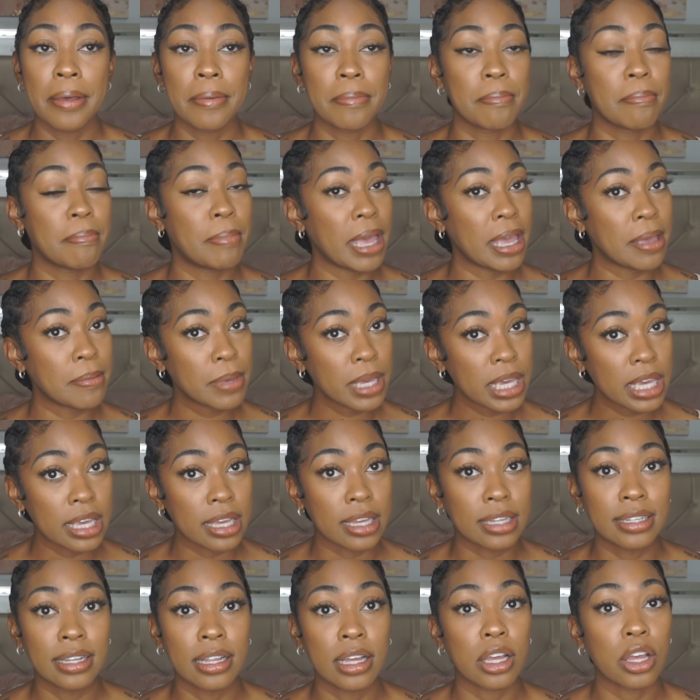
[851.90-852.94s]

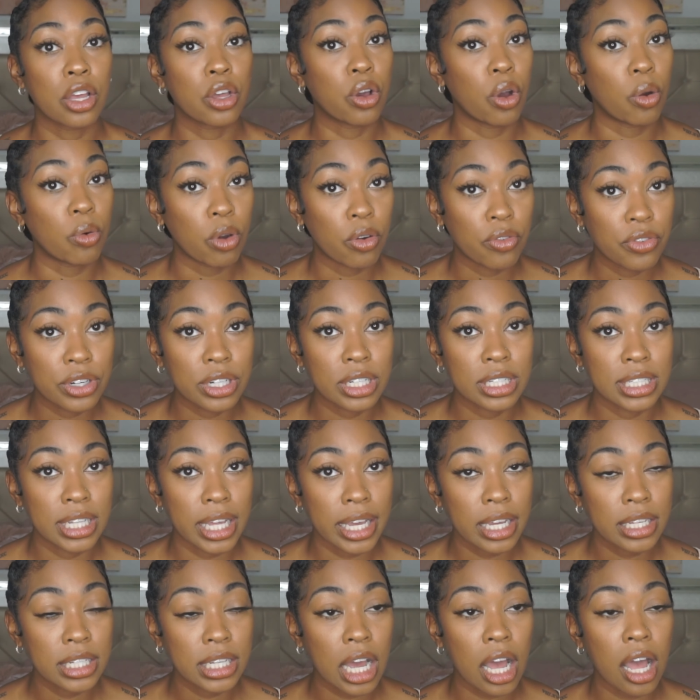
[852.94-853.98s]
baby, go over to
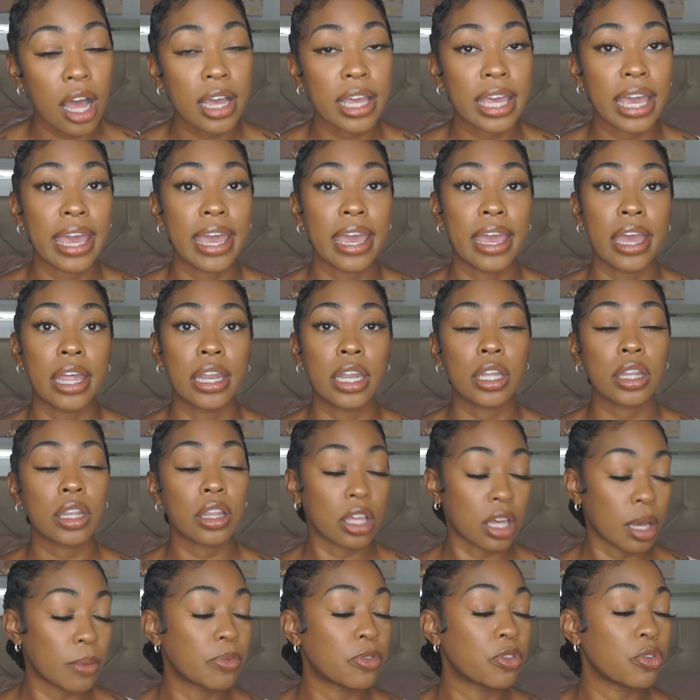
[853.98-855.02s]
TikTok and
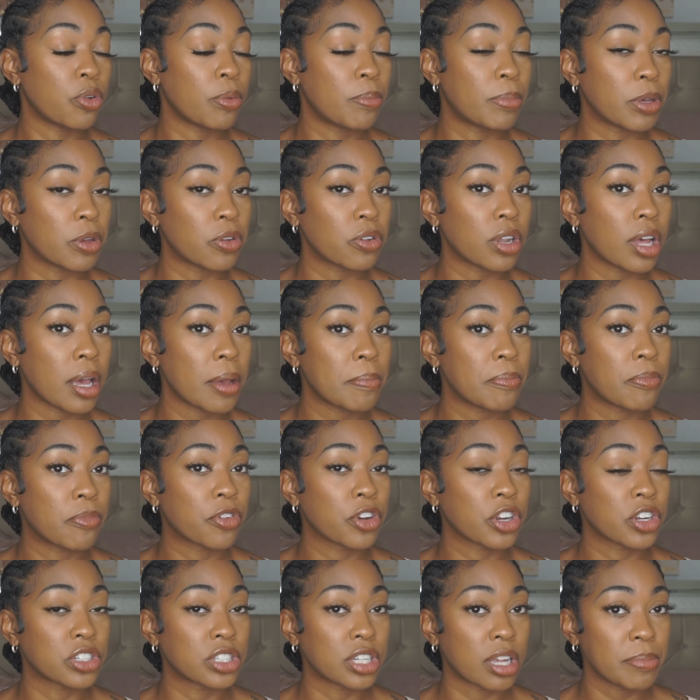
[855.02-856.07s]
look up fluid buildup
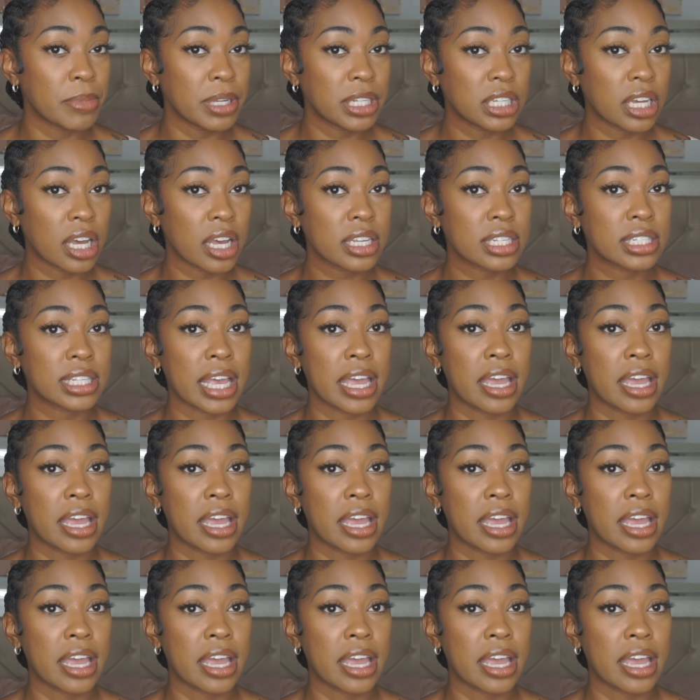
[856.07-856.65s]
for tummy tucks,